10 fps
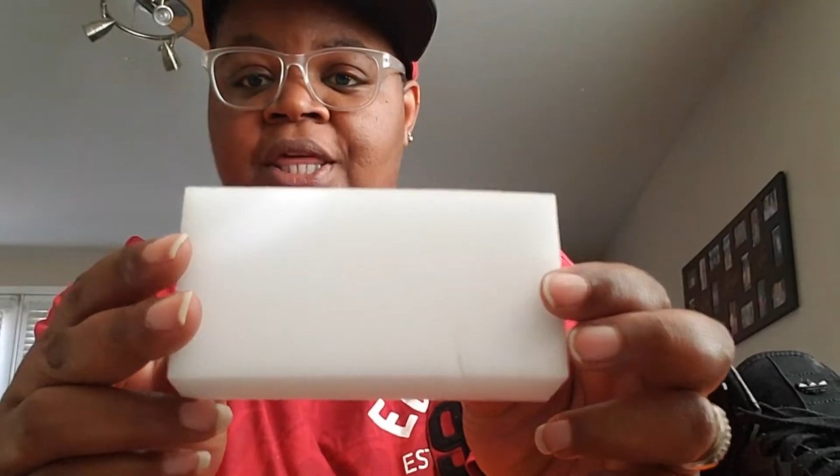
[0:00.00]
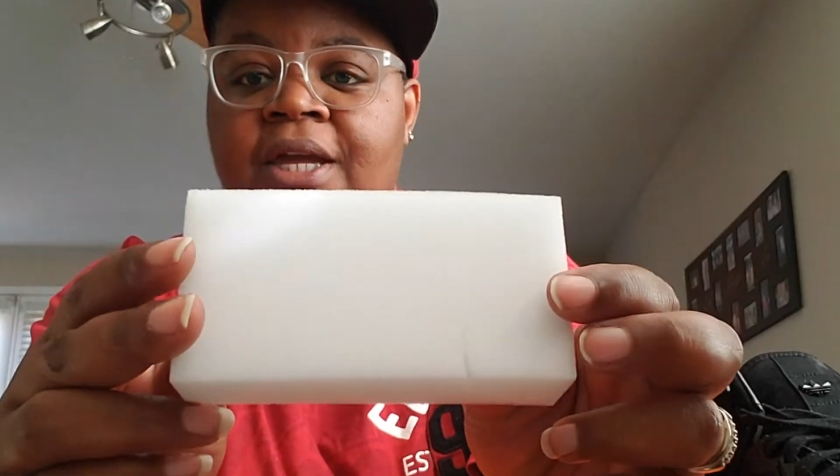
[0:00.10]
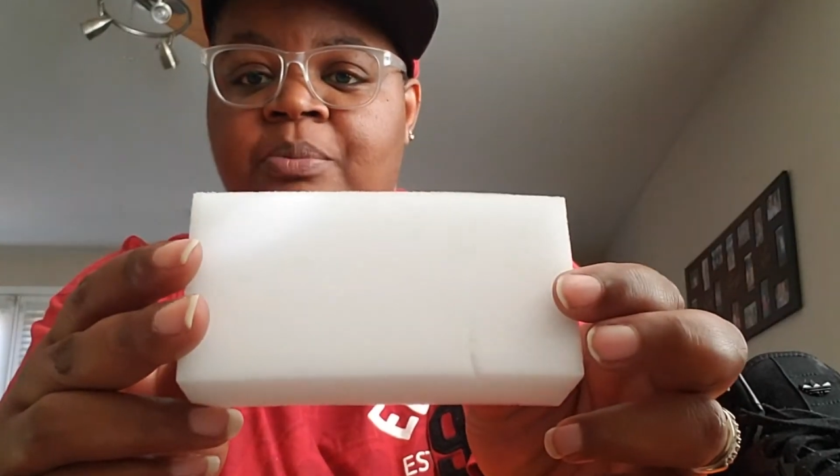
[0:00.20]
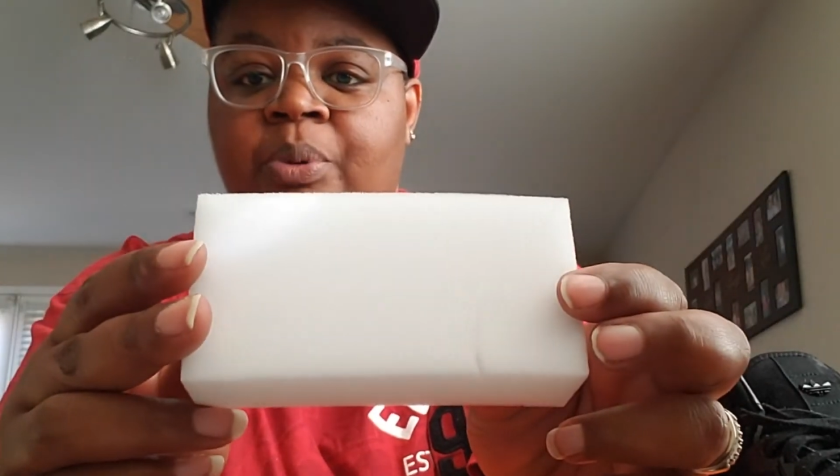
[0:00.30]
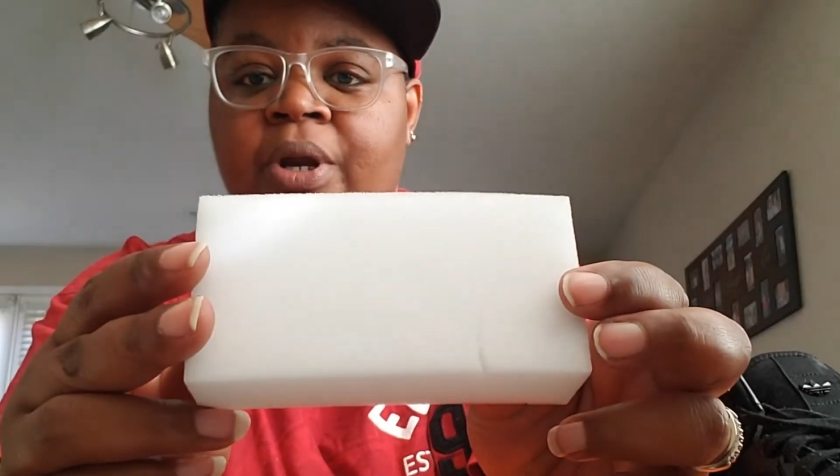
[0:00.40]

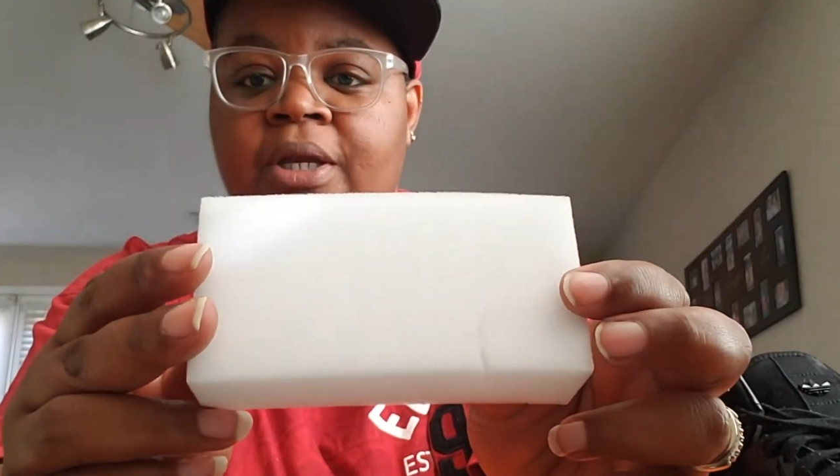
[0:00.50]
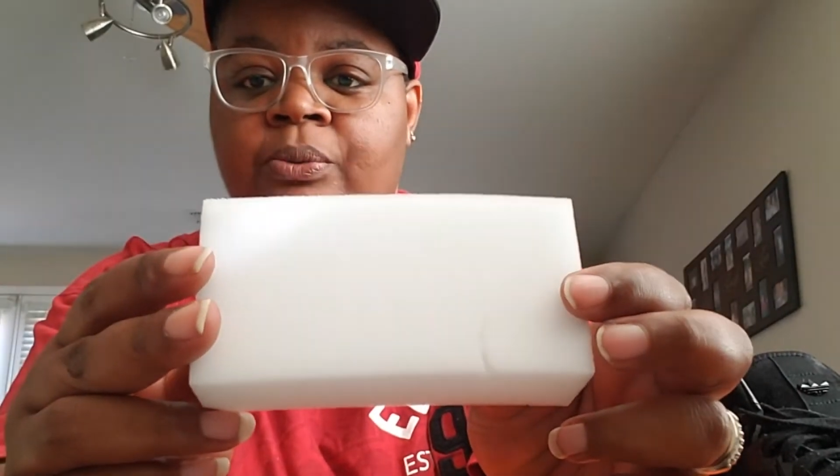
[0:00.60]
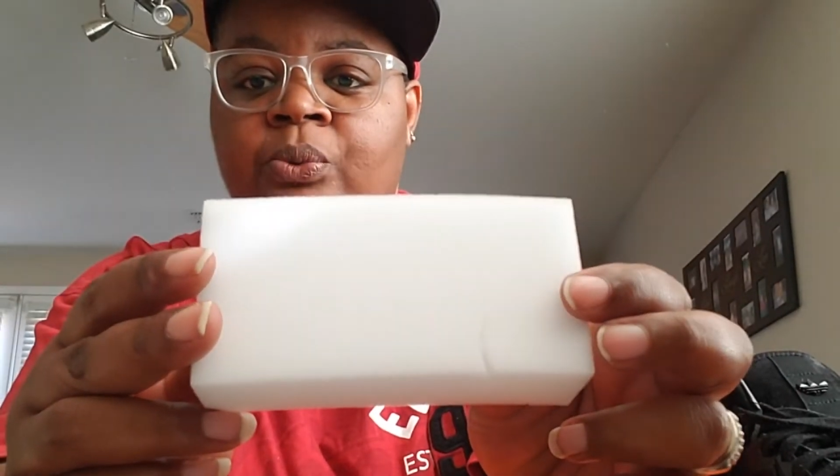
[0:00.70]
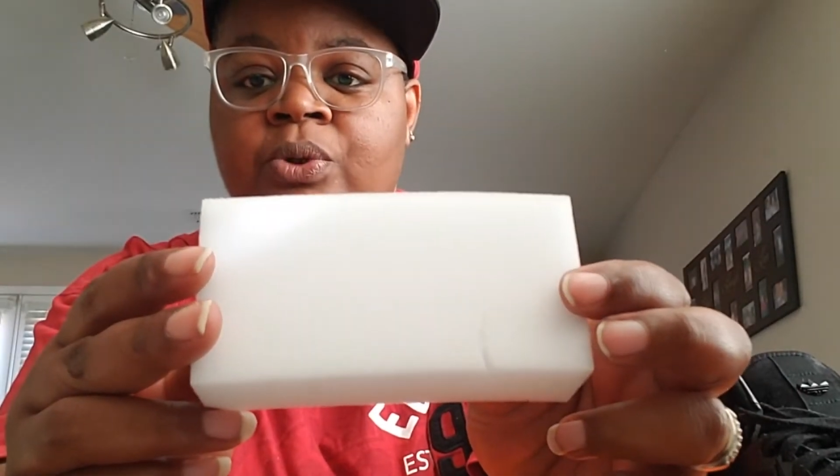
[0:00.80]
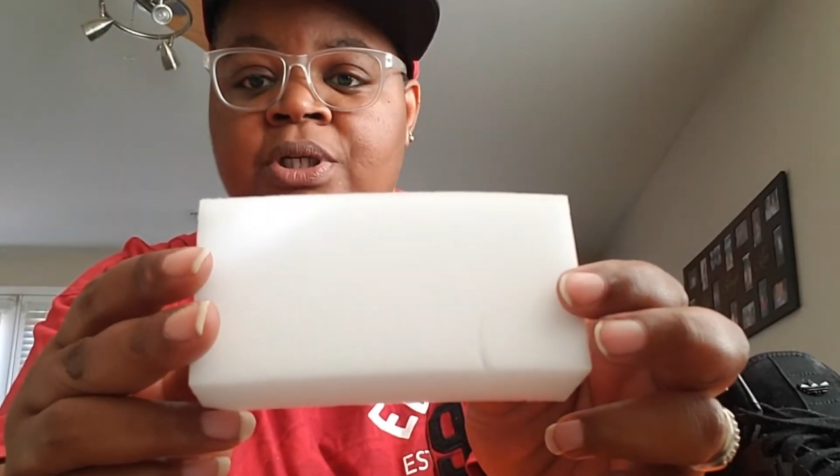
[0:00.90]
They break
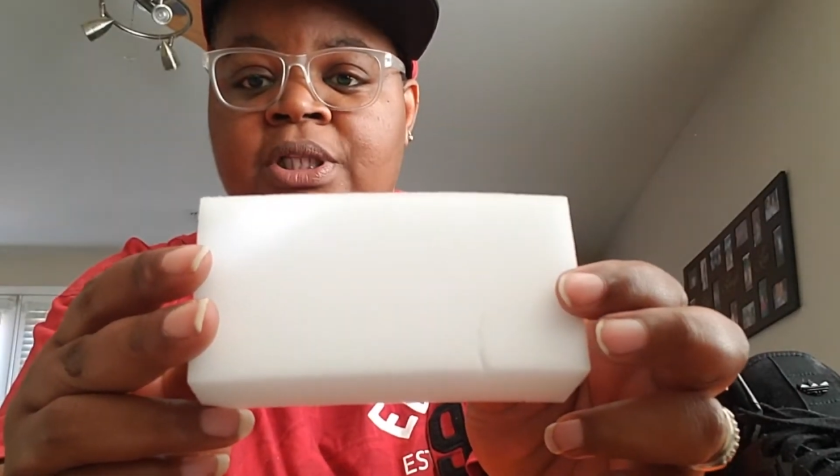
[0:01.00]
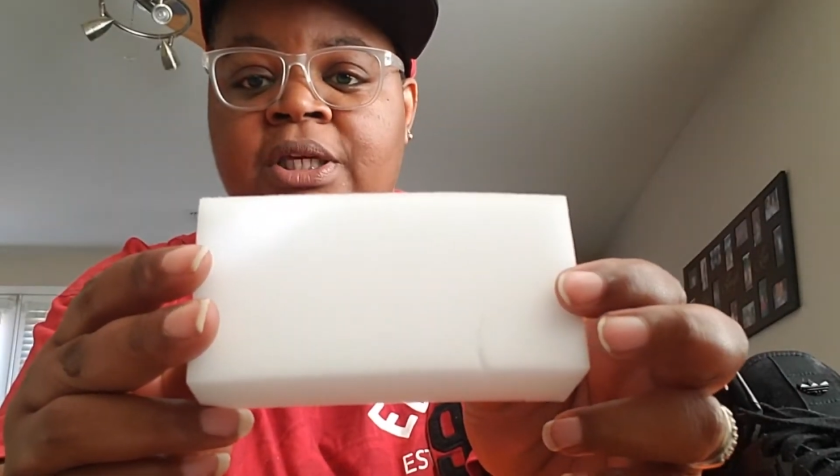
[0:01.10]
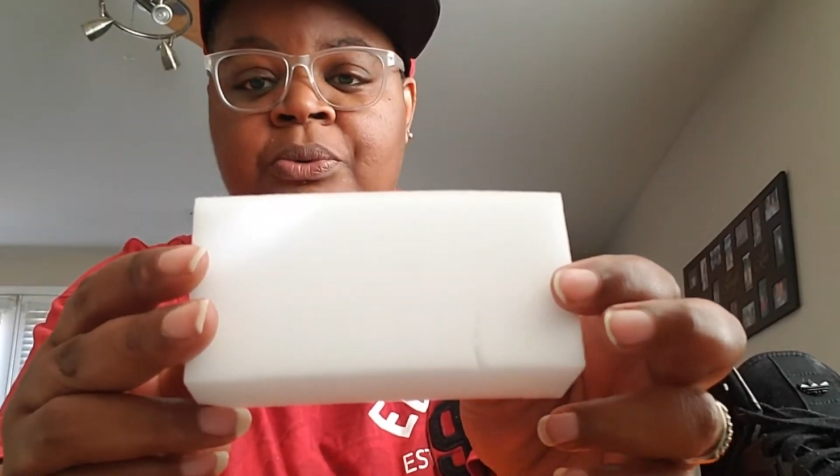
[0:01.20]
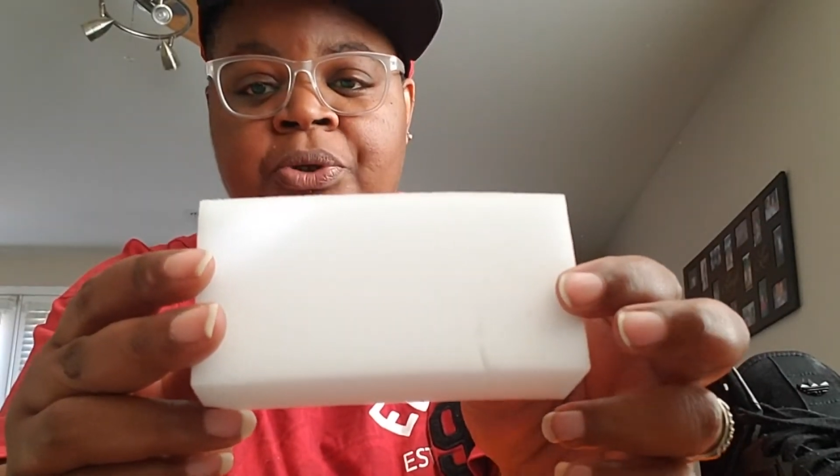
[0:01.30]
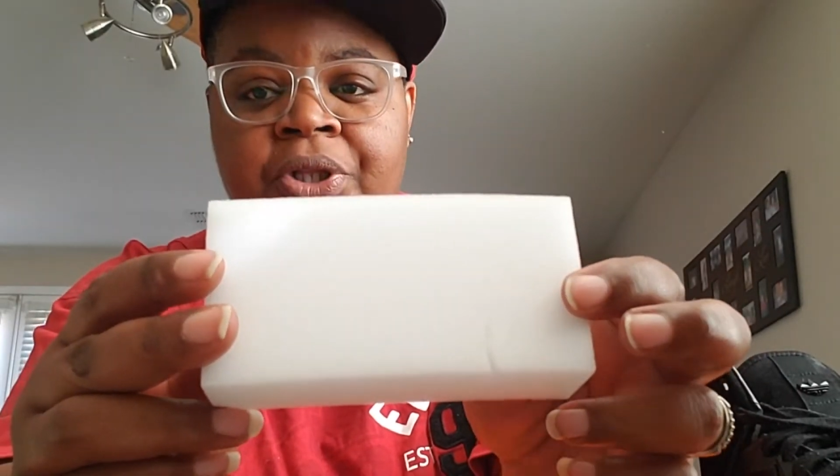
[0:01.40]

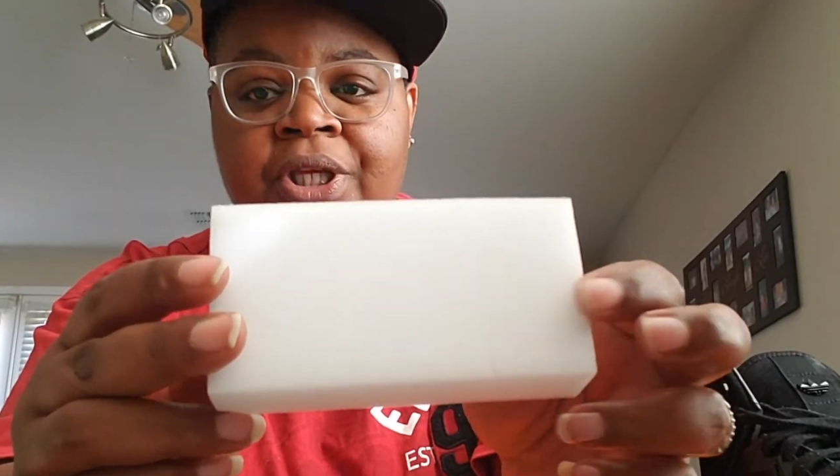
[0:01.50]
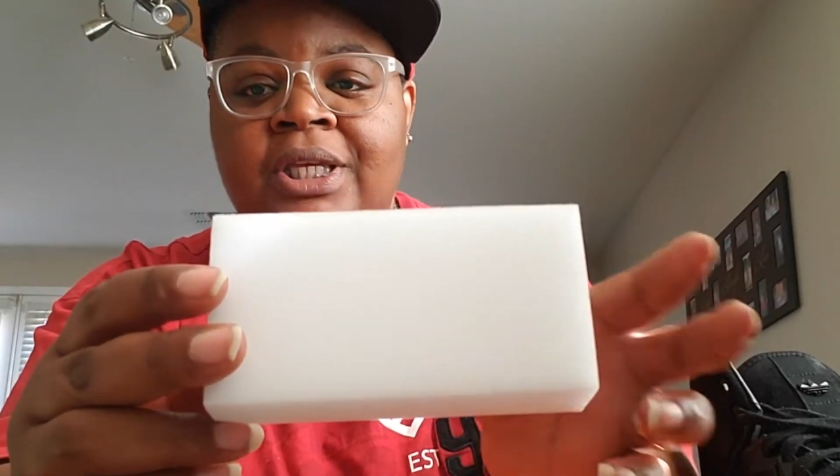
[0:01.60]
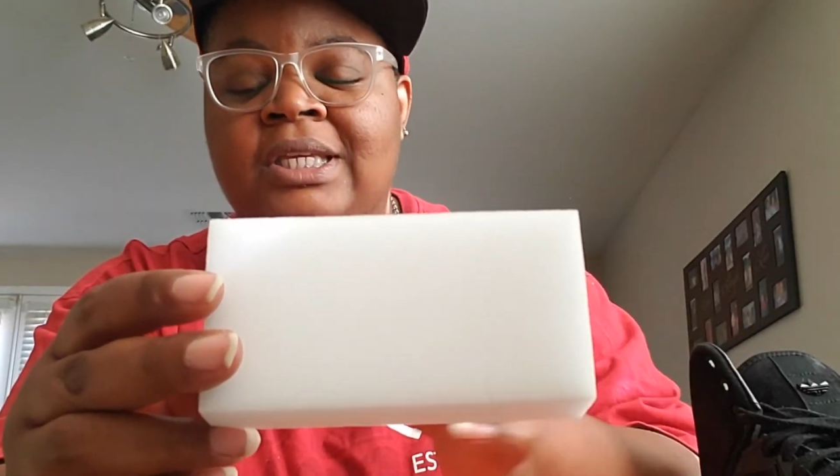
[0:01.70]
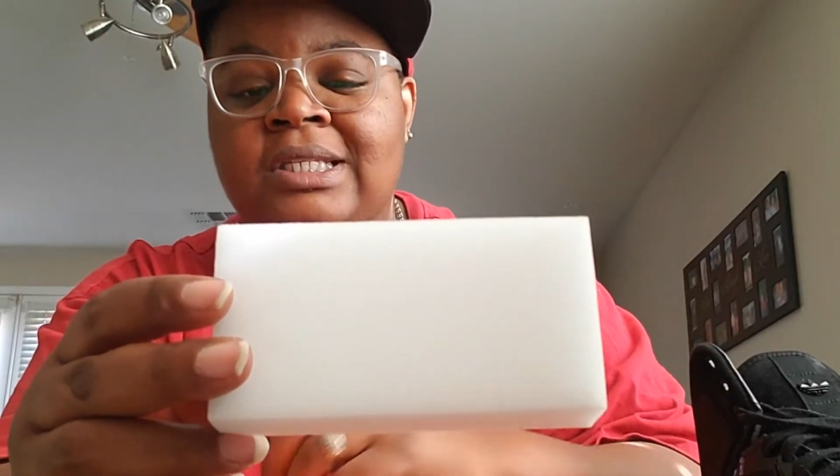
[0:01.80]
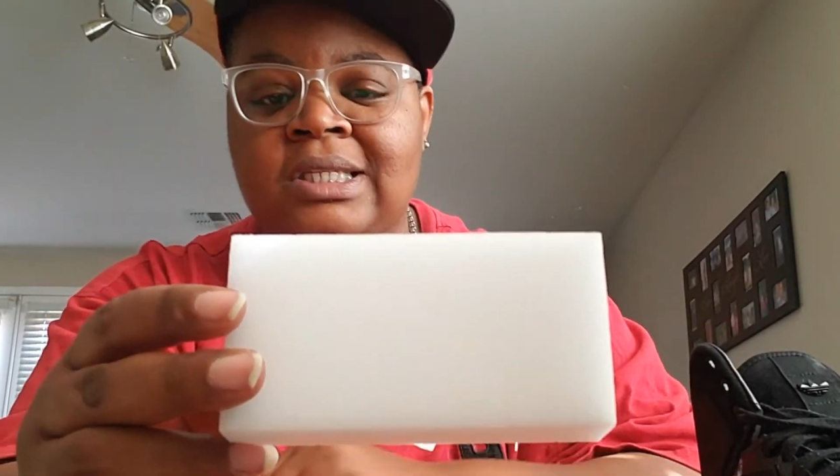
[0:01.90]
really, really
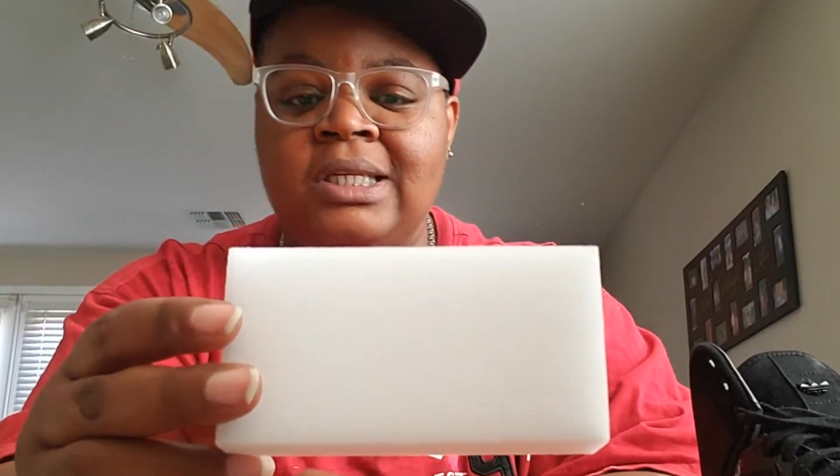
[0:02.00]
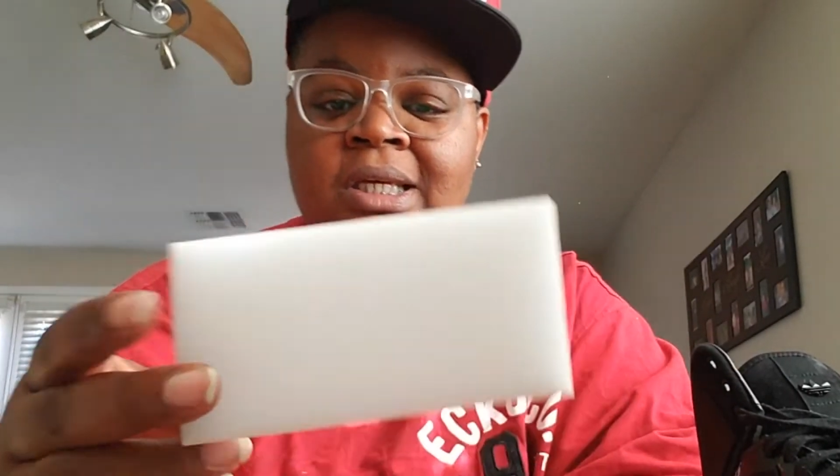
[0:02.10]
easy.